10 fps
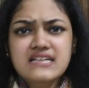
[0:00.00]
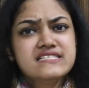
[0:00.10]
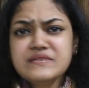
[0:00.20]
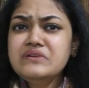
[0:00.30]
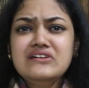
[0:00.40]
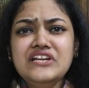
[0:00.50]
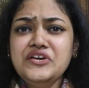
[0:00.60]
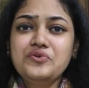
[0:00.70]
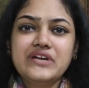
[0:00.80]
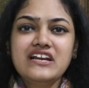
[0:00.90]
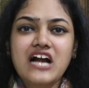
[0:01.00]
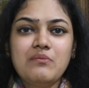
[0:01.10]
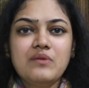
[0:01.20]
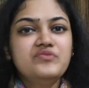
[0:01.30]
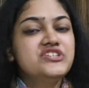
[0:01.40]
Similarly, you can come
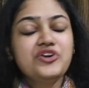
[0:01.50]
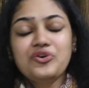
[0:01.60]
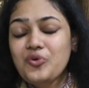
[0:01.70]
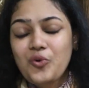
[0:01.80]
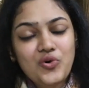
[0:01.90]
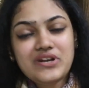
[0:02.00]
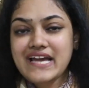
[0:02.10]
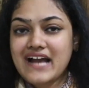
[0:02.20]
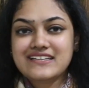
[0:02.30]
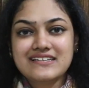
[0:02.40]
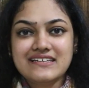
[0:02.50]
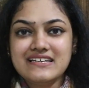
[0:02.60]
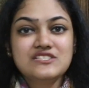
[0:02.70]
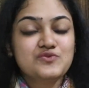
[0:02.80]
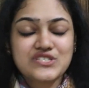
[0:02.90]
up with your own
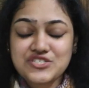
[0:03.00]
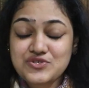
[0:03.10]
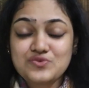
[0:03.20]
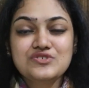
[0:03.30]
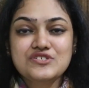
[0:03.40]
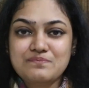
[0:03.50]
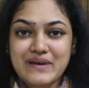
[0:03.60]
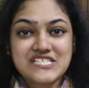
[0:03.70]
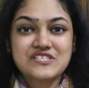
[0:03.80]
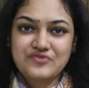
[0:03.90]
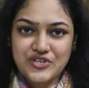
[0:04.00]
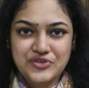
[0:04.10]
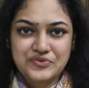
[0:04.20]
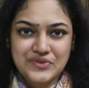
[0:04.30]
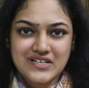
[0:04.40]
categories which suits best for
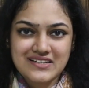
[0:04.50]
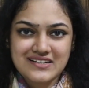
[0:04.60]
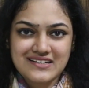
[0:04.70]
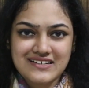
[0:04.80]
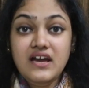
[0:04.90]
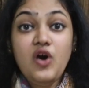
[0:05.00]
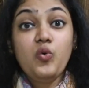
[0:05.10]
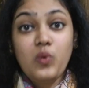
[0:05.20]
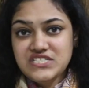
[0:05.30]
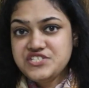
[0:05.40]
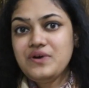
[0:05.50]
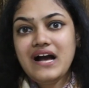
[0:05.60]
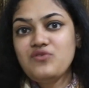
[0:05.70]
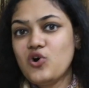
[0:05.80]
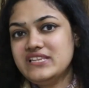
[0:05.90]
you. Once you
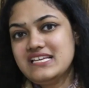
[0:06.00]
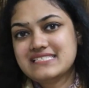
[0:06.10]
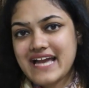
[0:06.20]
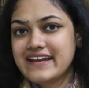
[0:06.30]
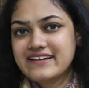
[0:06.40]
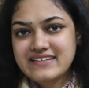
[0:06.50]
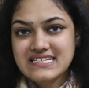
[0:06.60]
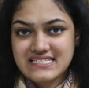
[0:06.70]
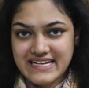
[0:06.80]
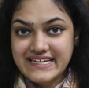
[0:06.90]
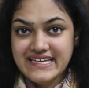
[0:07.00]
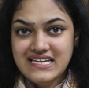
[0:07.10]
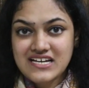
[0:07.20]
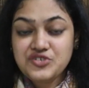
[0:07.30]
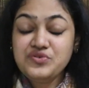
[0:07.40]
have all these categories ready,
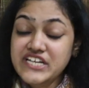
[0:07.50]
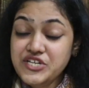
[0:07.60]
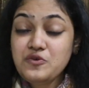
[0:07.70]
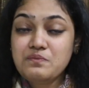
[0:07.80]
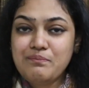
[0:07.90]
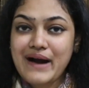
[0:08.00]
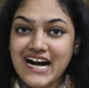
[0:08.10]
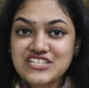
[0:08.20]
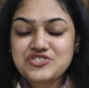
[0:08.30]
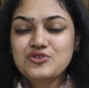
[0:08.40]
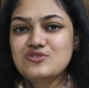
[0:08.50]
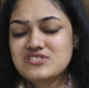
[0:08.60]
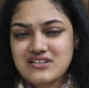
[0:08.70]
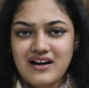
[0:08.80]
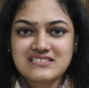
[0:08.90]
you need to batch those
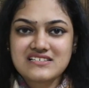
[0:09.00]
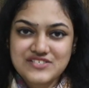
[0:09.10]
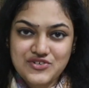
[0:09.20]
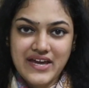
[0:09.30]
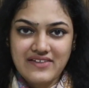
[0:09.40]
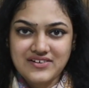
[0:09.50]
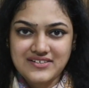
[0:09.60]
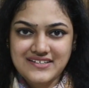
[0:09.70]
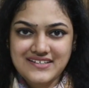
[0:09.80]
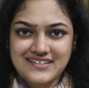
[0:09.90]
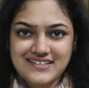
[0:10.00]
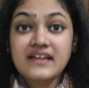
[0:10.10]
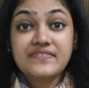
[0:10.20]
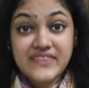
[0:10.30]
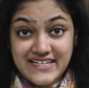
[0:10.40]
tasks together.
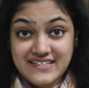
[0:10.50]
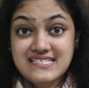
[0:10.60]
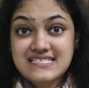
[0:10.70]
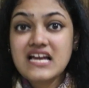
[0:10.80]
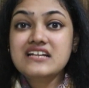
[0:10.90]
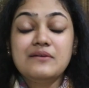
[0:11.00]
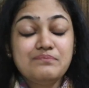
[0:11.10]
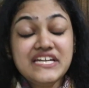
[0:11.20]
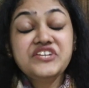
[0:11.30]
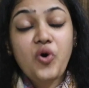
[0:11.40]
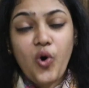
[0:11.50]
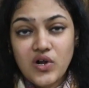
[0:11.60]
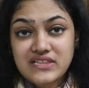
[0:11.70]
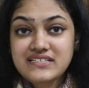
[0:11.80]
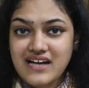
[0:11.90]
That is, complete
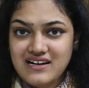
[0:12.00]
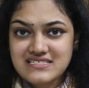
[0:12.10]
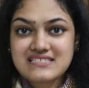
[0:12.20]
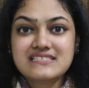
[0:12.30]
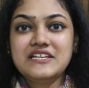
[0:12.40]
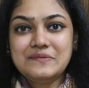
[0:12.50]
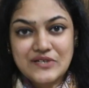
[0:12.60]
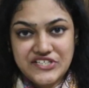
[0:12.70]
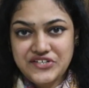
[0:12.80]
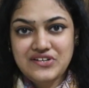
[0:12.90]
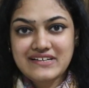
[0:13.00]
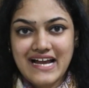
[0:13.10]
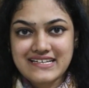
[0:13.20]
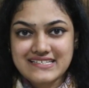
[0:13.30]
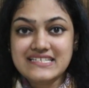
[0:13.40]
all the tasks in a particular
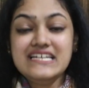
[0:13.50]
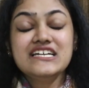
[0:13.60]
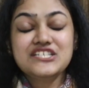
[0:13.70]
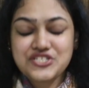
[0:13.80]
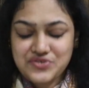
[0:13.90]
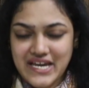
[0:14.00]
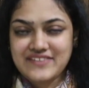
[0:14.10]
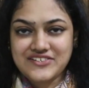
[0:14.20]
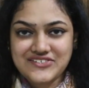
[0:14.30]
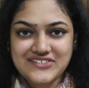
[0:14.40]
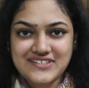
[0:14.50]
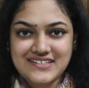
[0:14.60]
category together.